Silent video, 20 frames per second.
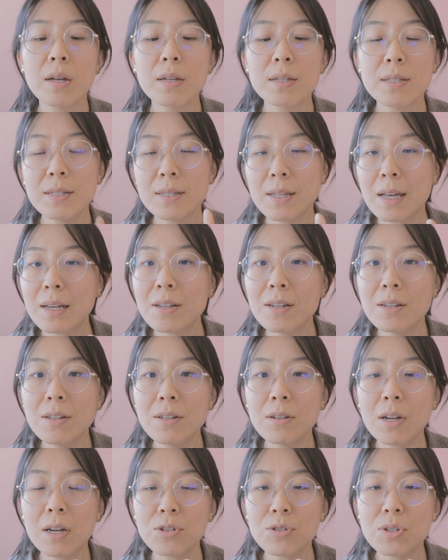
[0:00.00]

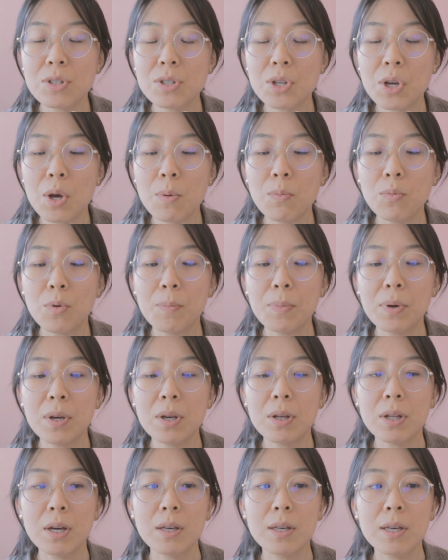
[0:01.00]
Second action step would
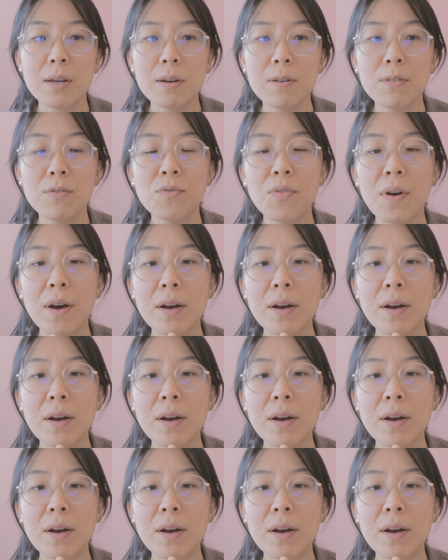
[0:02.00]
be like give